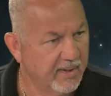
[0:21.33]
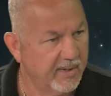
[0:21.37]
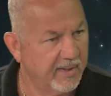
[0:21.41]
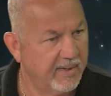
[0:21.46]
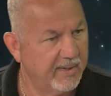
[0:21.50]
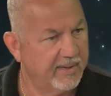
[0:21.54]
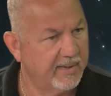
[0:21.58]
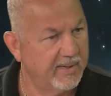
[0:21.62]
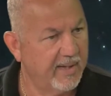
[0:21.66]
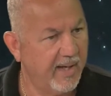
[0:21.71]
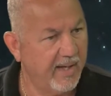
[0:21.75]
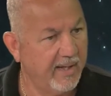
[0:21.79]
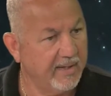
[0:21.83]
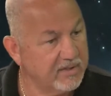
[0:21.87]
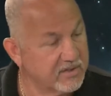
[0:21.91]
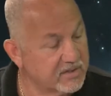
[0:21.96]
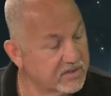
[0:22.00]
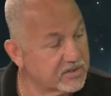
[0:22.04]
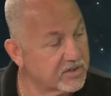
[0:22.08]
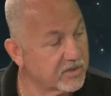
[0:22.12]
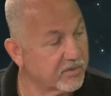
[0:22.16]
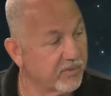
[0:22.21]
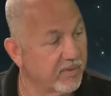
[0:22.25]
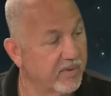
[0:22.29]
And I
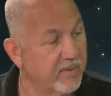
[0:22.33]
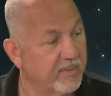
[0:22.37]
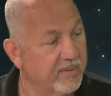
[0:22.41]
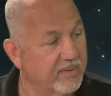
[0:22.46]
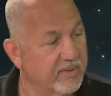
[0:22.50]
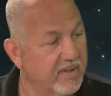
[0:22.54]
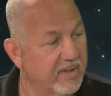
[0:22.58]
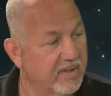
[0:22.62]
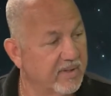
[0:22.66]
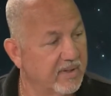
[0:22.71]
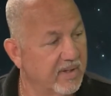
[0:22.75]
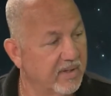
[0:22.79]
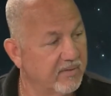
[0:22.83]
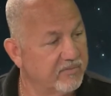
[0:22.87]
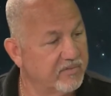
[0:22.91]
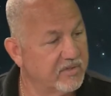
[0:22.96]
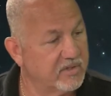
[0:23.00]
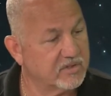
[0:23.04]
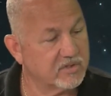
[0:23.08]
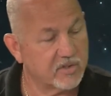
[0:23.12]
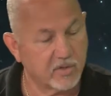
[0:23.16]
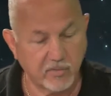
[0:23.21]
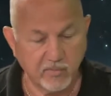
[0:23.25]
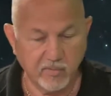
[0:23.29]
disagree with that, and I've
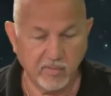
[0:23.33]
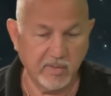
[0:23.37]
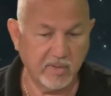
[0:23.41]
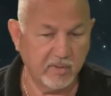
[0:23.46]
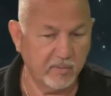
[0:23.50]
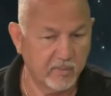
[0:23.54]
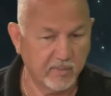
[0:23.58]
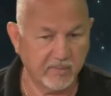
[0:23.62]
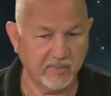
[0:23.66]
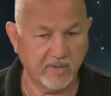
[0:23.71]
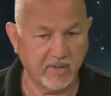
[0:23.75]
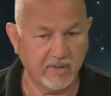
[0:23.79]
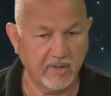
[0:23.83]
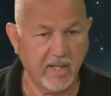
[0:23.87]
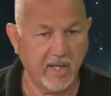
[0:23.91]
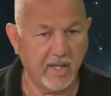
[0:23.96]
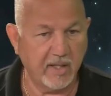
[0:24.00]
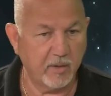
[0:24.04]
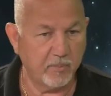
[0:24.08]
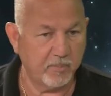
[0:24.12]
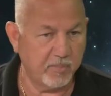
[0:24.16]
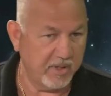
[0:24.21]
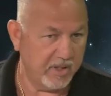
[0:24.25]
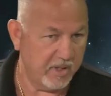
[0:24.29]
disagreed with a
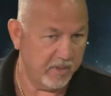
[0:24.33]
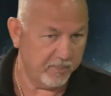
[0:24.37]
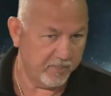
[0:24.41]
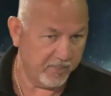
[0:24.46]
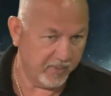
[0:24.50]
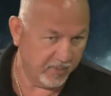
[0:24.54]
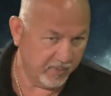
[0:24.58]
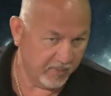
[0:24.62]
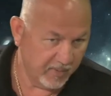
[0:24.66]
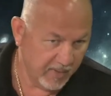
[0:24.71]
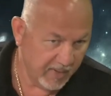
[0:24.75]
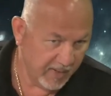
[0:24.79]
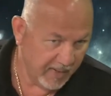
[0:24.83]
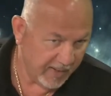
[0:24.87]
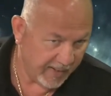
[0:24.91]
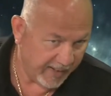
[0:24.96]
lot of people.